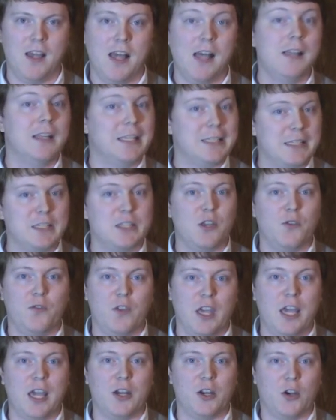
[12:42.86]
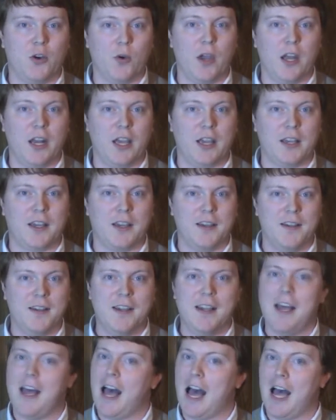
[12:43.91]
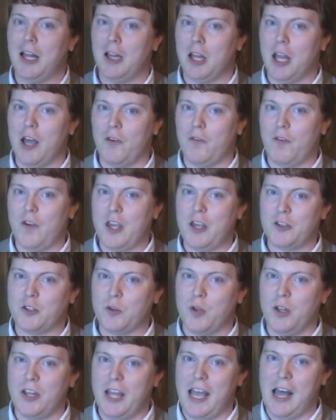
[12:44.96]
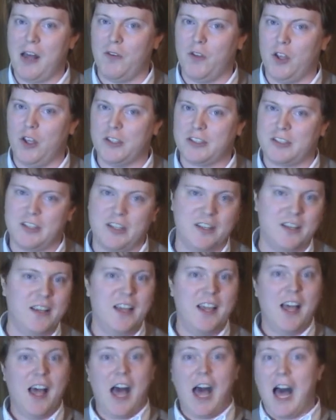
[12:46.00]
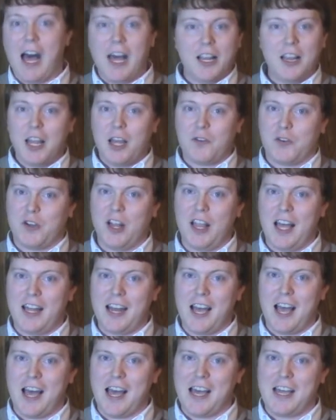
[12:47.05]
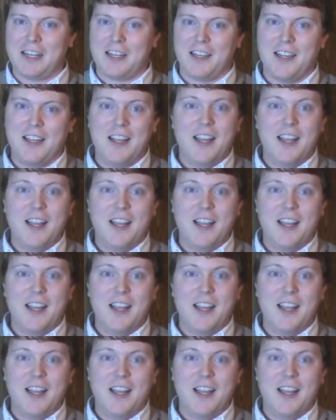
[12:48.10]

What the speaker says: This is the VN Critic. I love visual novels. I love Clannad.